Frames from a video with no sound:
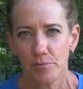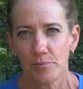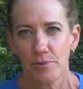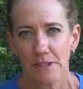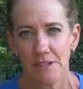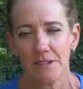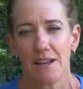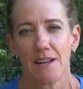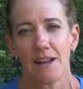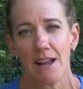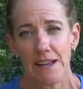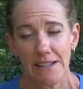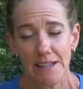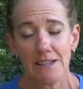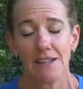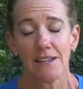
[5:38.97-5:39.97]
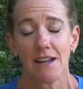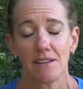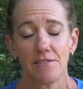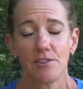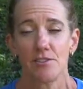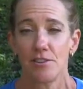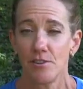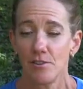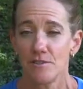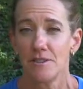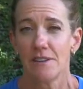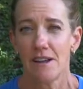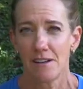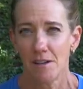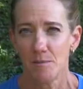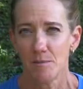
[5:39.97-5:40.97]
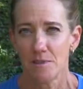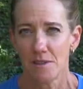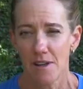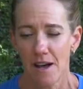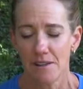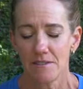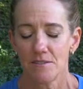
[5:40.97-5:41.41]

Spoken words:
breathe in and out of your nose, and that helps a lot.